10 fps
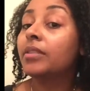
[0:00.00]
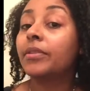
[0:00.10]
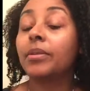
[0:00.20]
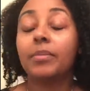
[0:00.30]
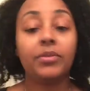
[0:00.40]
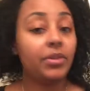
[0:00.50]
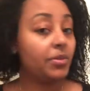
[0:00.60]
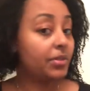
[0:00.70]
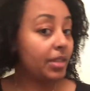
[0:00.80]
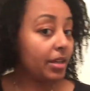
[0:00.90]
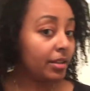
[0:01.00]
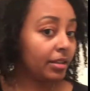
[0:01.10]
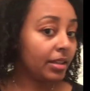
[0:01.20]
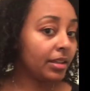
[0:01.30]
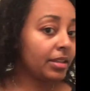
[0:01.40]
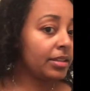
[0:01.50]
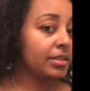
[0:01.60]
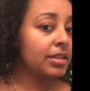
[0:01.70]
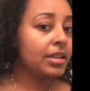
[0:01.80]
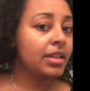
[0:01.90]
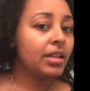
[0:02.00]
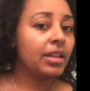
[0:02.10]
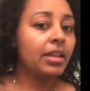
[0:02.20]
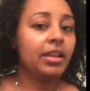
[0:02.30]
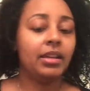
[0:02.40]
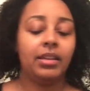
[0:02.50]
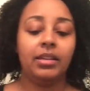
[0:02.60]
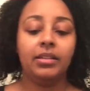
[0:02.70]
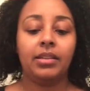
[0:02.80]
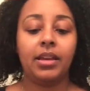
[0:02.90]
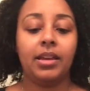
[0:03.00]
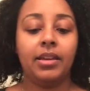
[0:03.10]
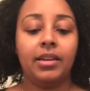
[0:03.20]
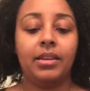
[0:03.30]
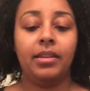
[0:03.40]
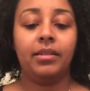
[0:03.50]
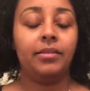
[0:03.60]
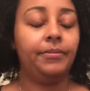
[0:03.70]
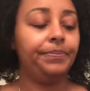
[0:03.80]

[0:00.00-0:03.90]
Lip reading: from the Mono's hairline, and I